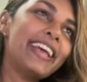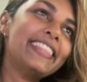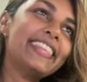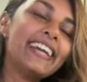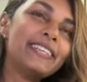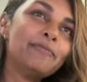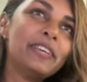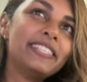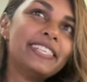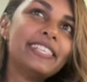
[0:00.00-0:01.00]
And that is
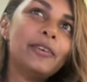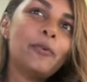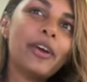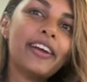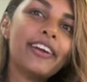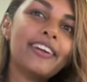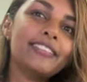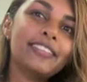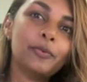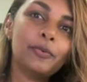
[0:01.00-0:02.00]
basically
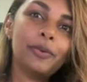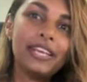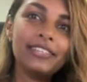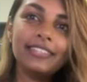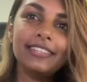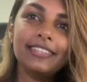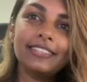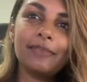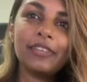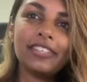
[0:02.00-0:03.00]
where the REIT,
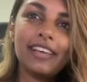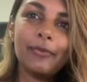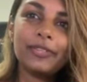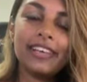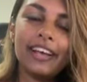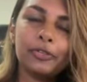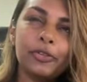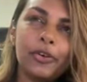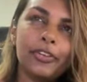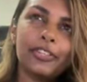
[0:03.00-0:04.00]
something that was
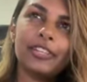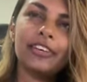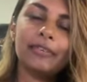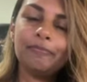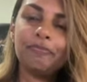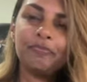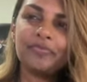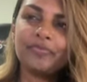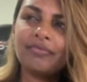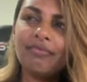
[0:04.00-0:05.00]
actually on
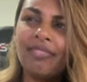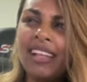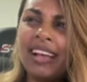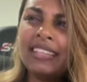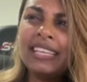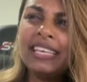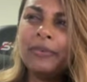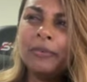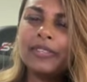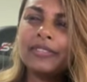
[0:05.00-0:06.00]
I think
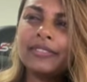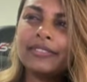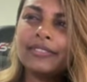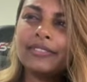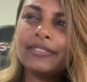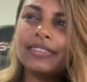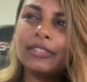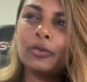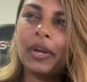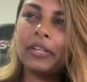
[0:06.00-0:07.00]
it was
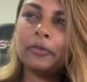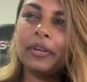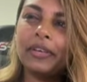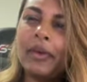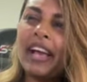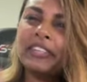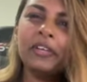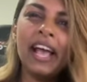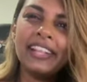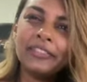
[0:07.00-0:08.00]
2020. We
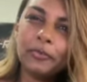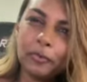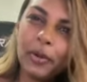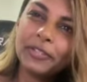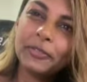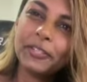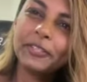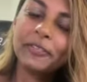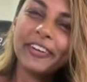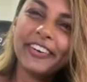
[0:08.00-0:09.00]
actually had
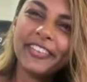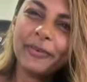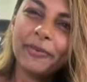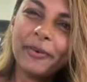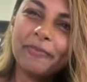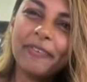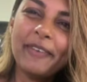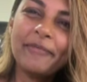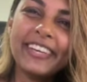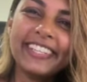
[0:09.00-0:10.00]
2023 on the
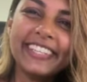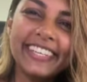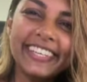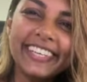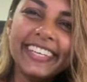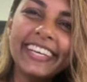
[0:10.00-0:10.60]
roadmap, I think,